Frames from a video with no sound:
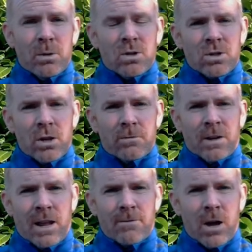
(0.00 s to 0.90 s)
because they often
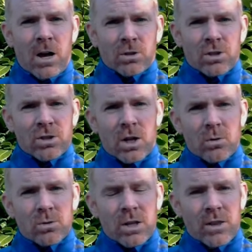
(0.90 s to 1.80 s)
have harder
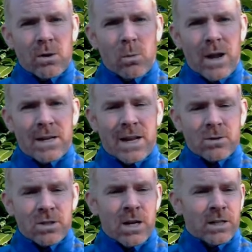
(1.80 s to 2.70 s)
soles and they wear
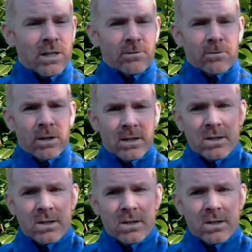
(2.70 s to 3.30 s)
down slightly differently.